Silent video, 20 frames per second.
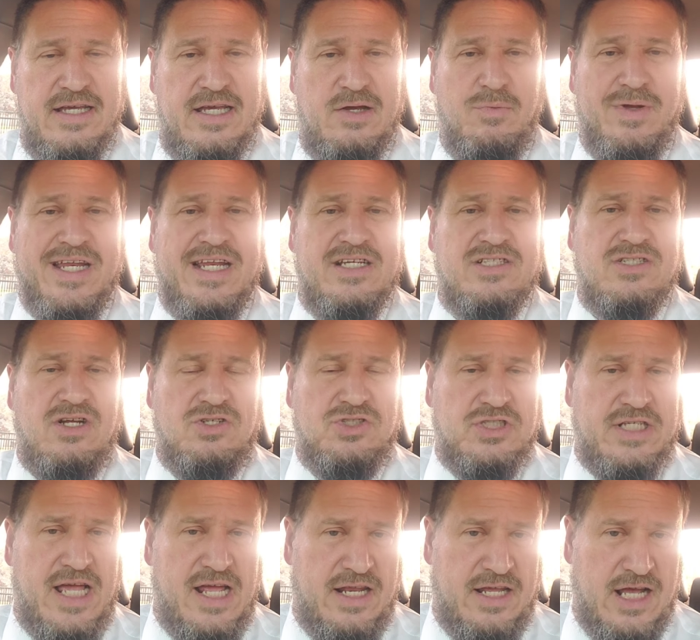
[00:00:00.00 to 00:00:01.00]
And we need to start
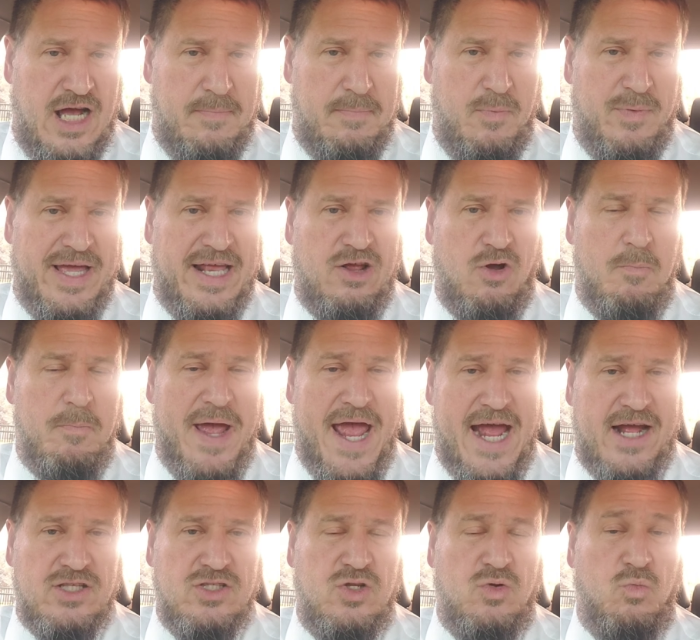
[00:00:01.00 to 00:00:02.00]
standing up, and we got to go
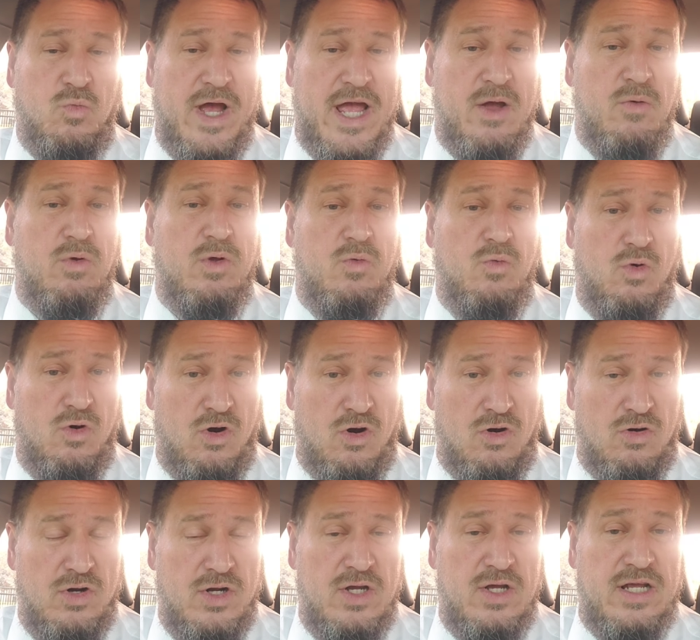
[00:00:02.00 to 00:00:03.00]
back to the way we
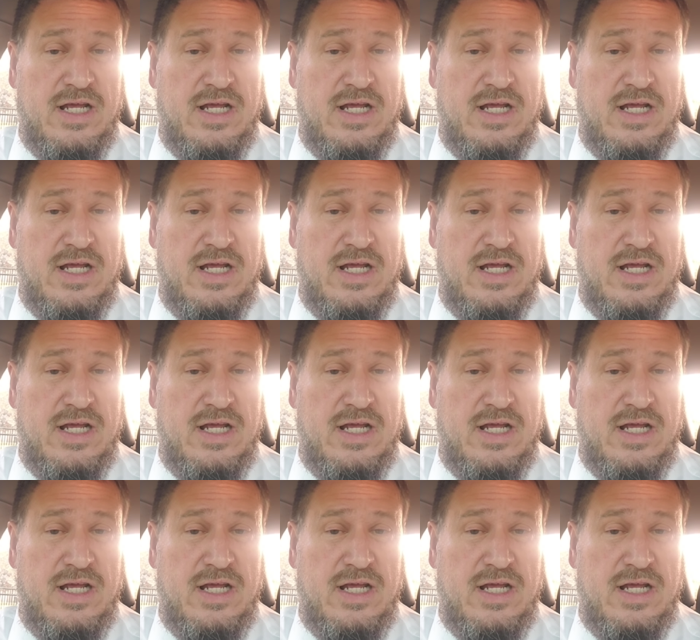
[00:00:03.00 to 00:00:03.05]
were